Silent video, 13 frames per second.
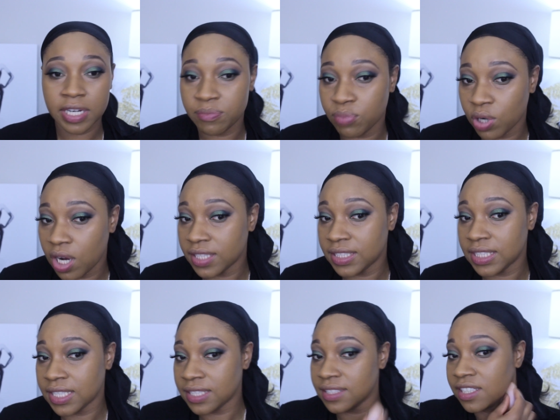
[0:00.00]
and
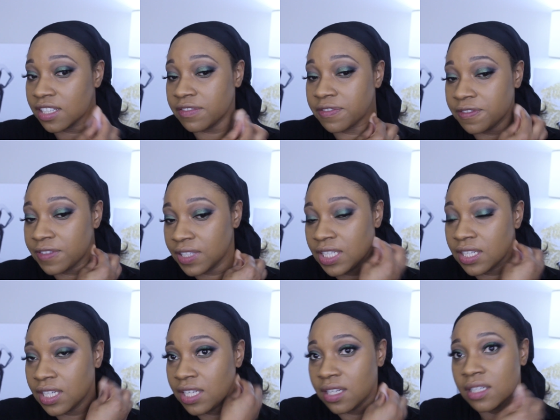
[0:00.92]
bronzing and stuff,
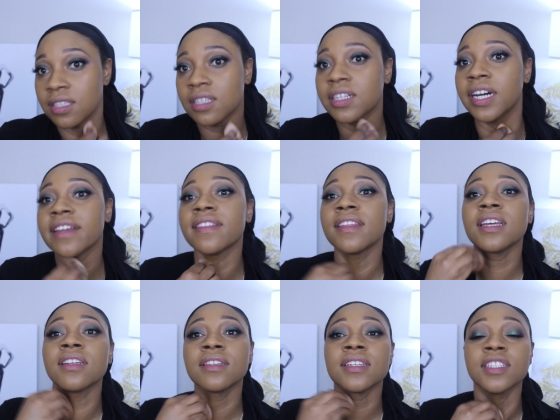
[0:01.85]
I
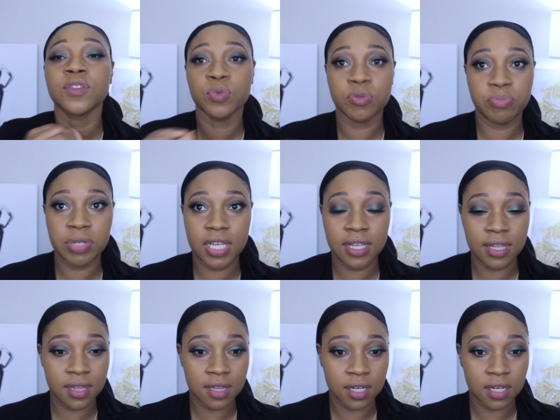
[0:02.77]
think this would be